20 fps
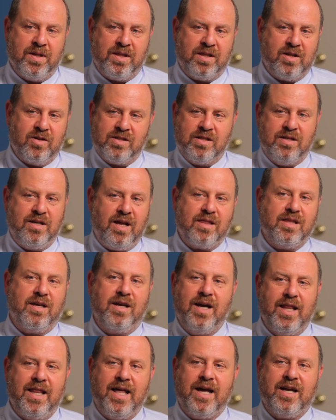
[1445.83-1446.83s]
There's nothing
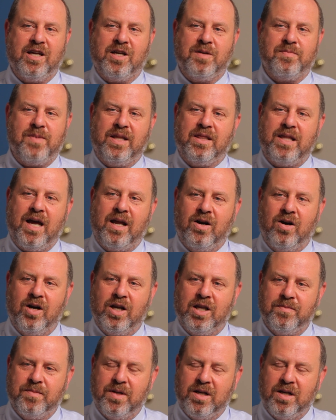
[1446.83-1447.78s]
halachic about that argument,